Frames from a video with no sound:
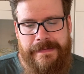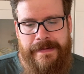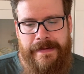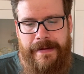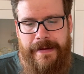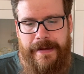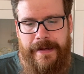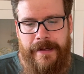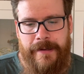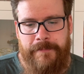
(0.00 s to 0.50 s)

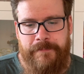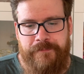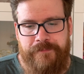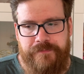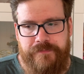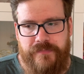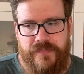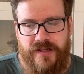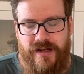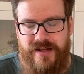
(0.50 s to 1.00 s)

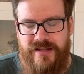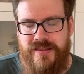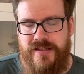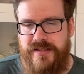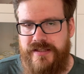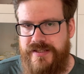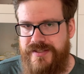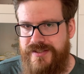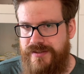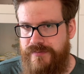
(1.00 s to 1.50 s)
I think
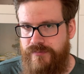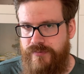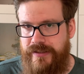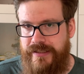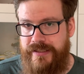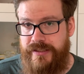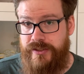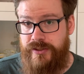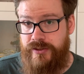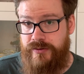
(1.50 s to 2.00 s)
there's some
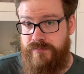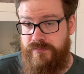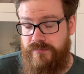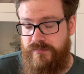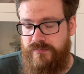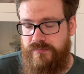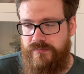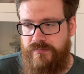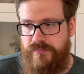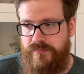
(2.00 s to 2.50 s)
really
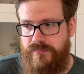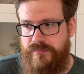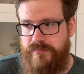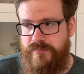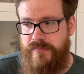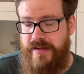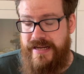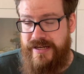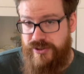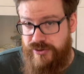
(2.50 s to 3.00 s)

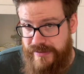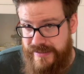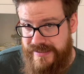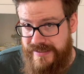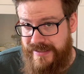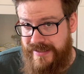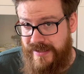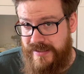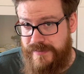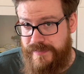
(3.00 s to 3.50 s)

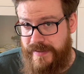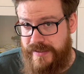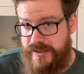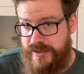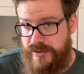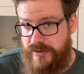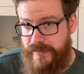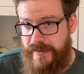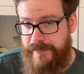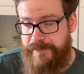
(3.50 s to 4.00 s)
interesting aspects
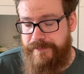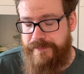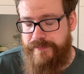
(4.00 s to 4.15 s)
to it.